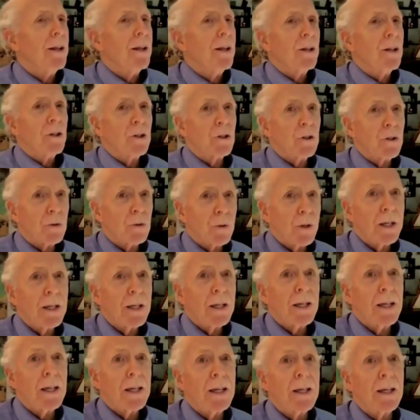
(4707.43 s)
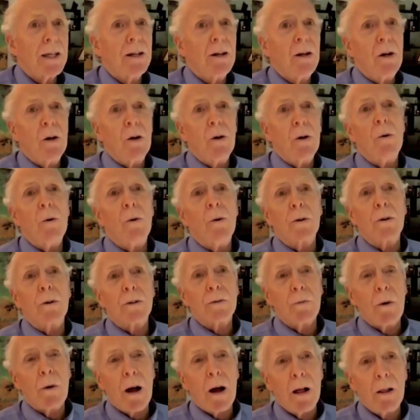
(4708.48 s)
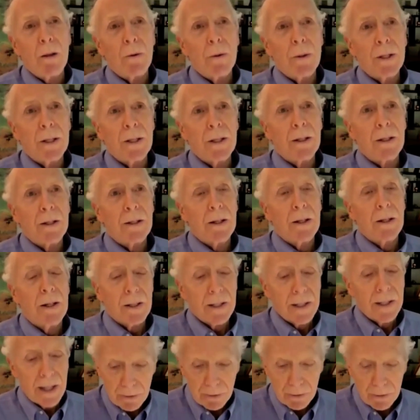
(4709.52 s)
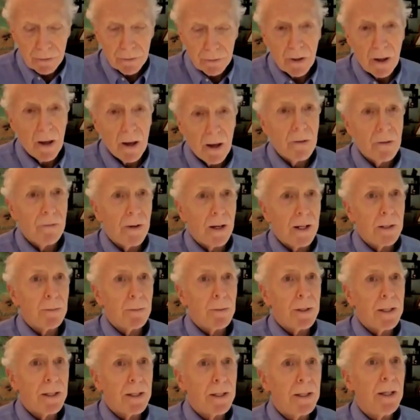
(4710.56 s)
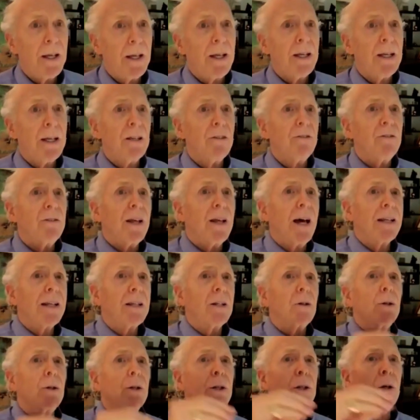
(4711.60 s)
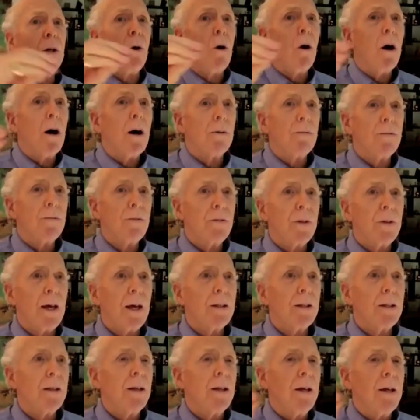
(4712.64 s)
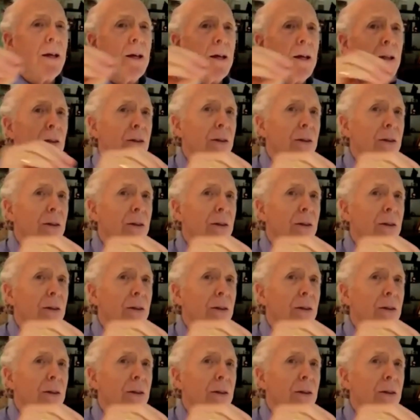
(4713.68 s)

But drinking or swallowing capsules of vitamin D is not going to offset